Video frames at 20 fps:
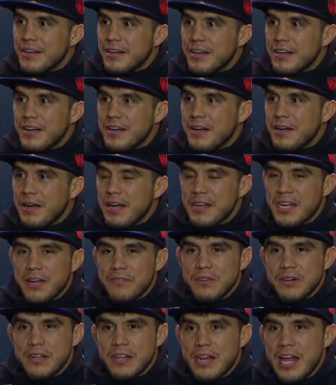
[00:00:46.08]
I
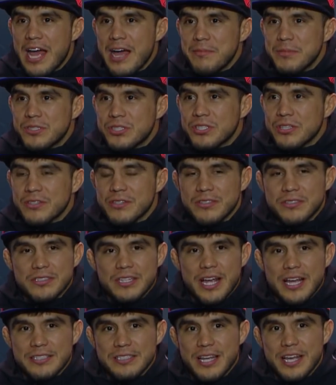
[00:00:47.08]
never did amateurs
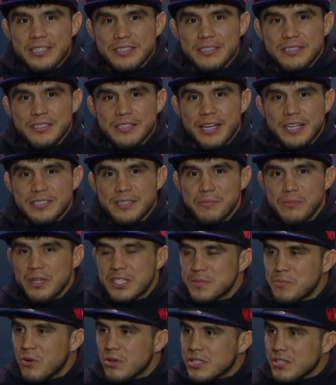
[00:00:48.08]
as a
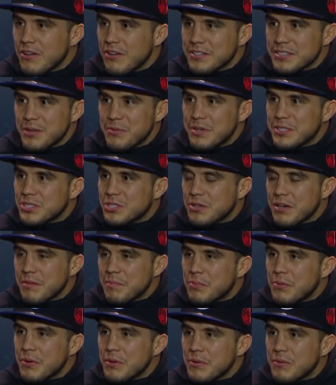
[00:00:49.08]
mixed martial artist. I went
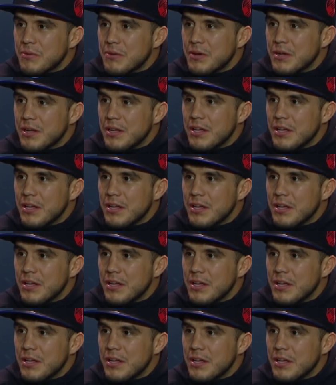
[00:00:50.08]
straight pro.